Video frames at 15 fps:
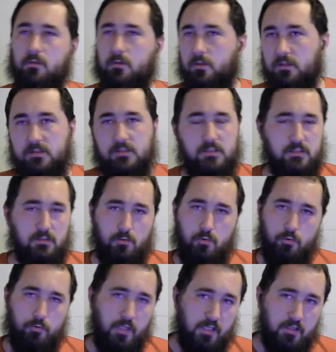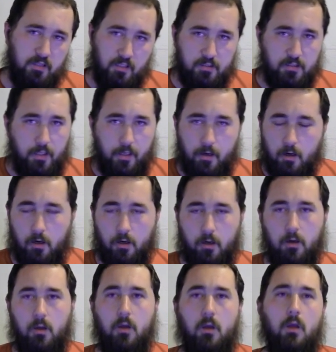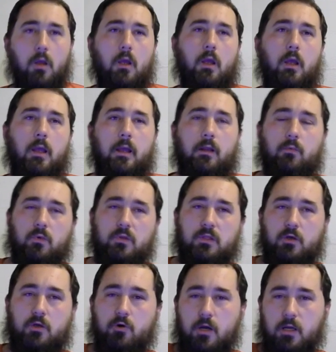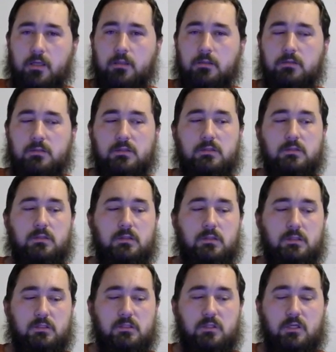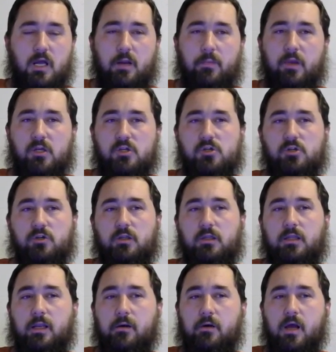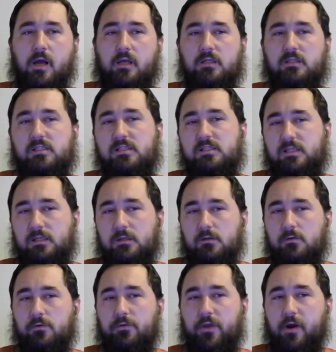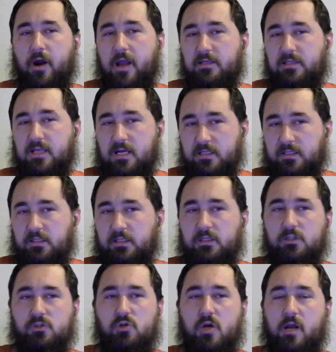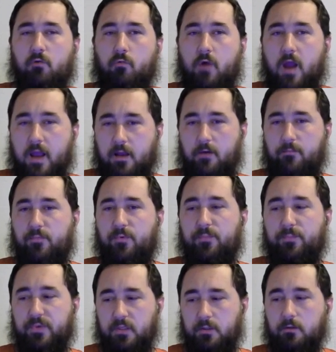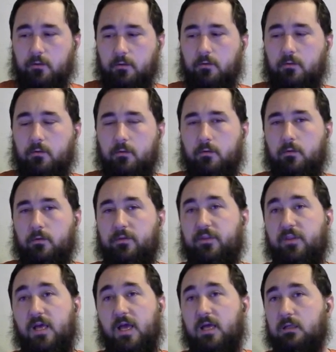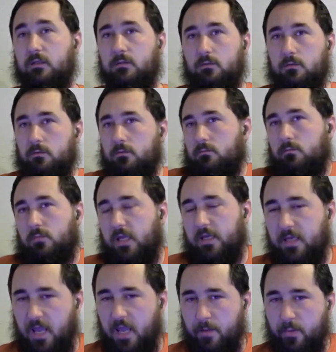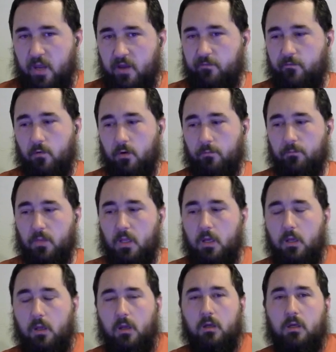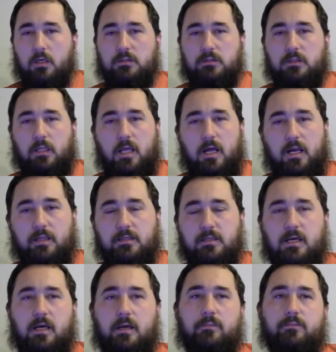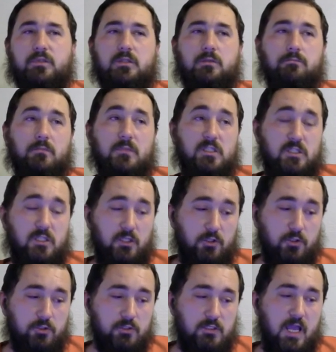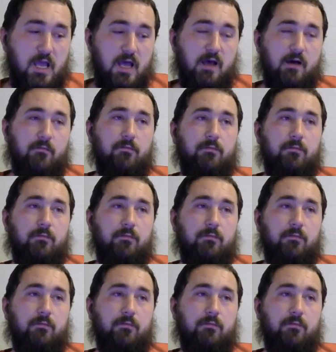This isn't who they think they are. And with the credit, is you got to make sure that they're not going to steal their identity to try to rack up the bill that they can't pay for. Because a lot of times seniors have